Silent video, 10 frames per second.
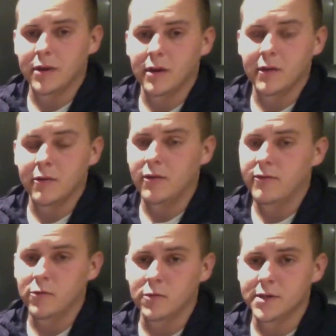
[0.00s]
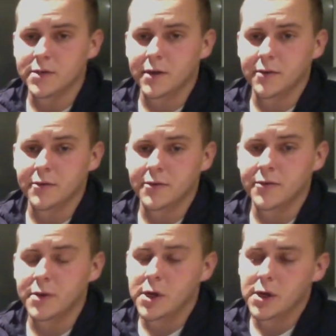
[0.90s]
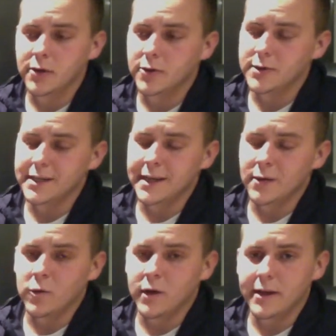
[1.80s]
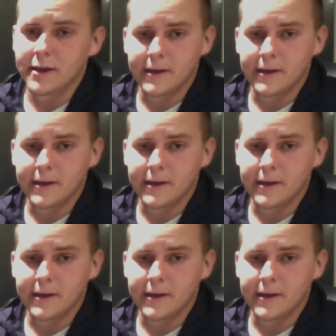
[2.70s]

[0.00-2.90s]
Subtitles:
and they're all folded so I don't know who's getting what.